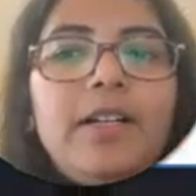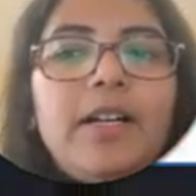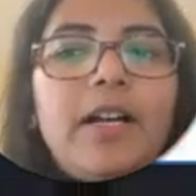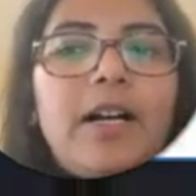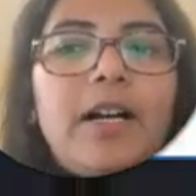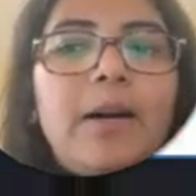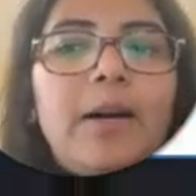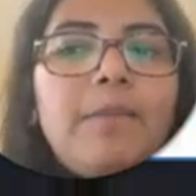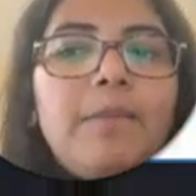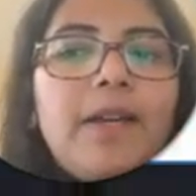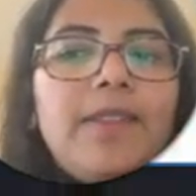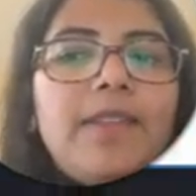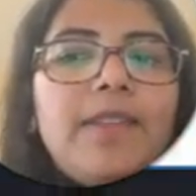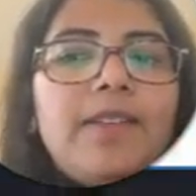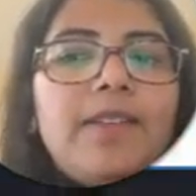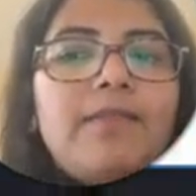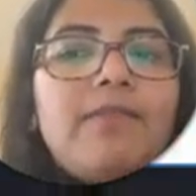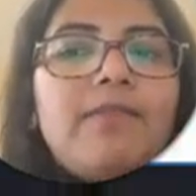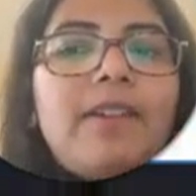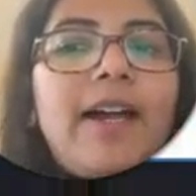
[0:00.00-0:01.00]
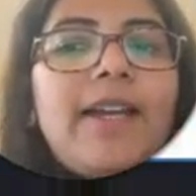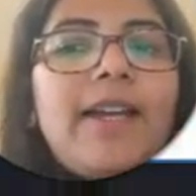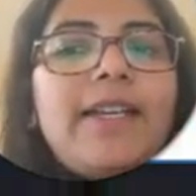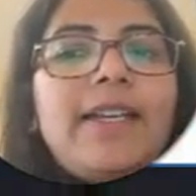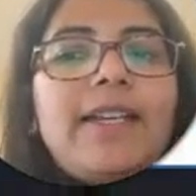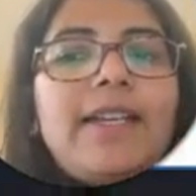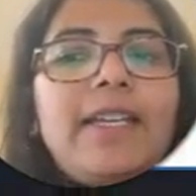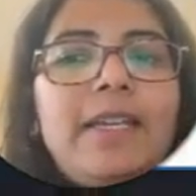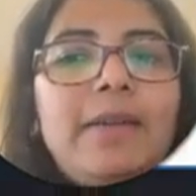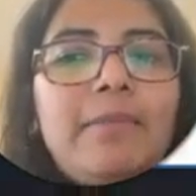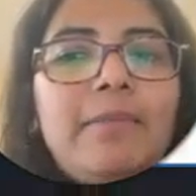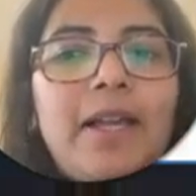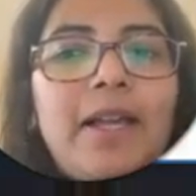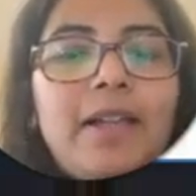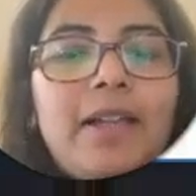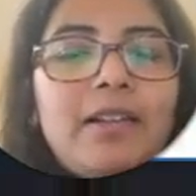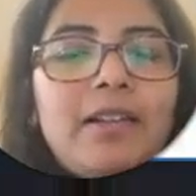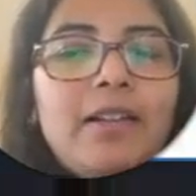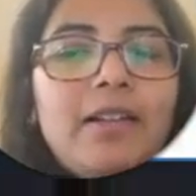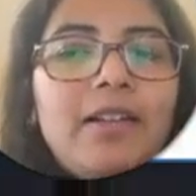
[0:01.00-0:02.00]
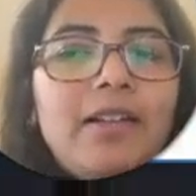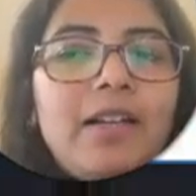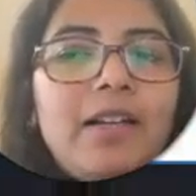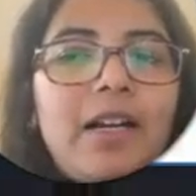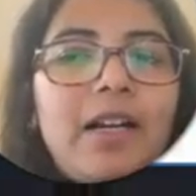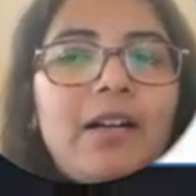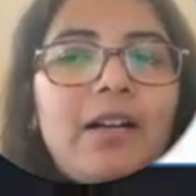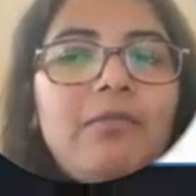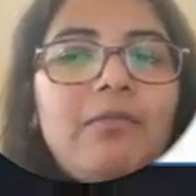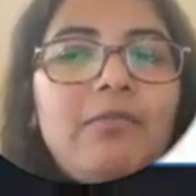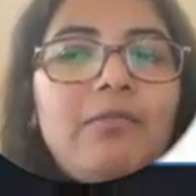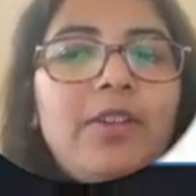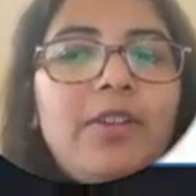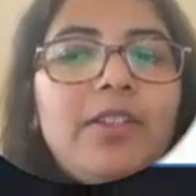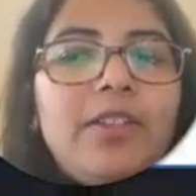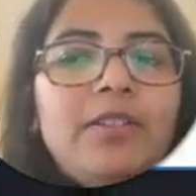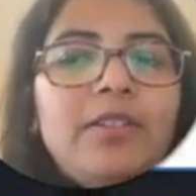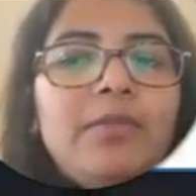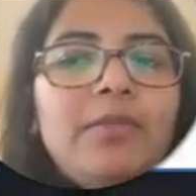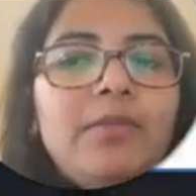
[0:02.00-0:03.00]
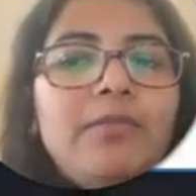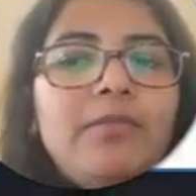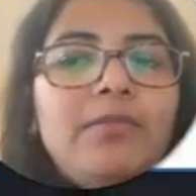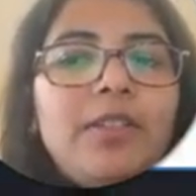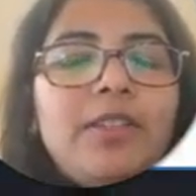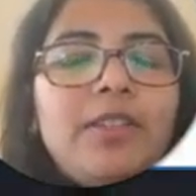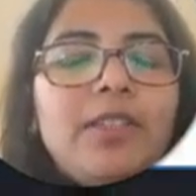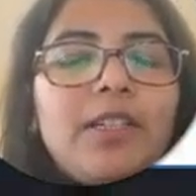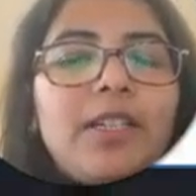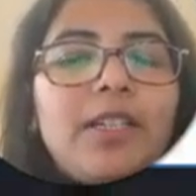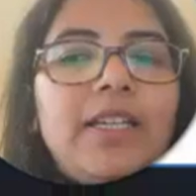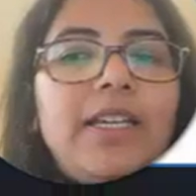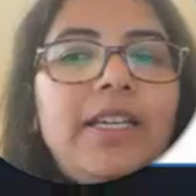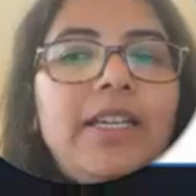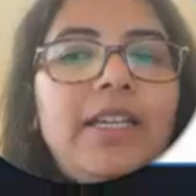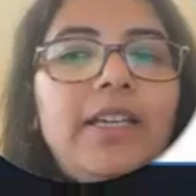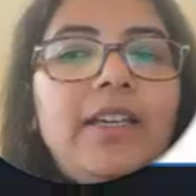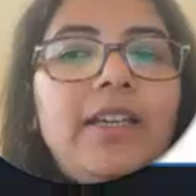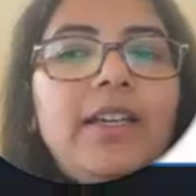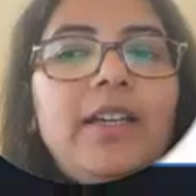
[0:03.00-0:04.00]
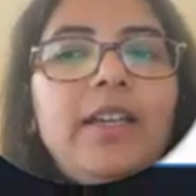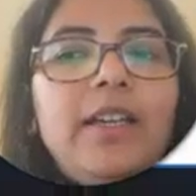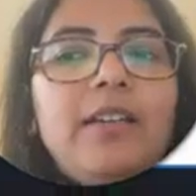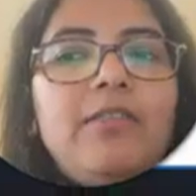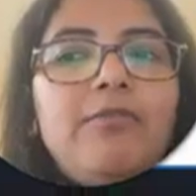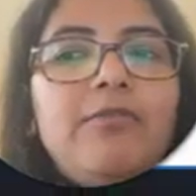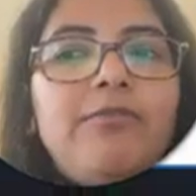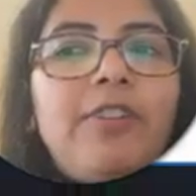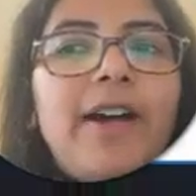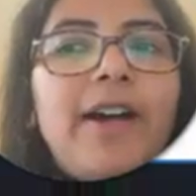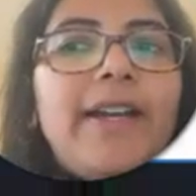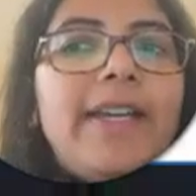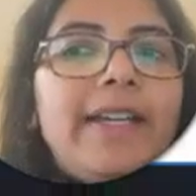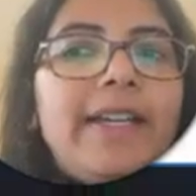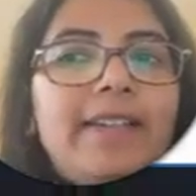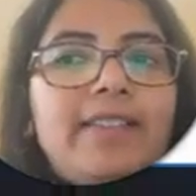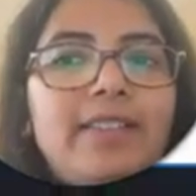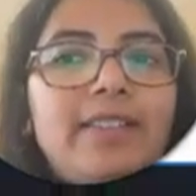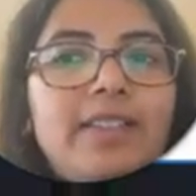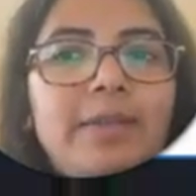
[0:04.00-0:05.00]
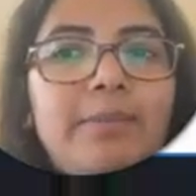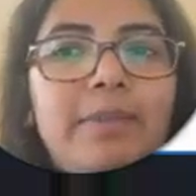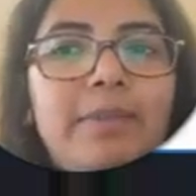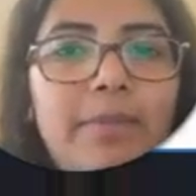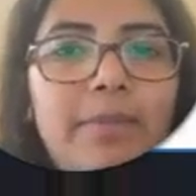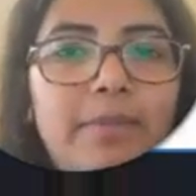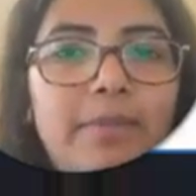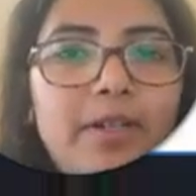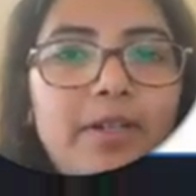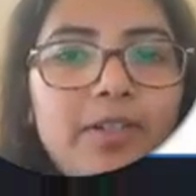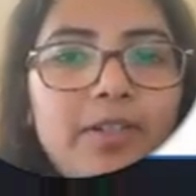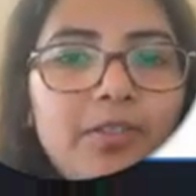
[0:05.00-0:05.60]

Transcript: and then write an email with the key findings in the paper.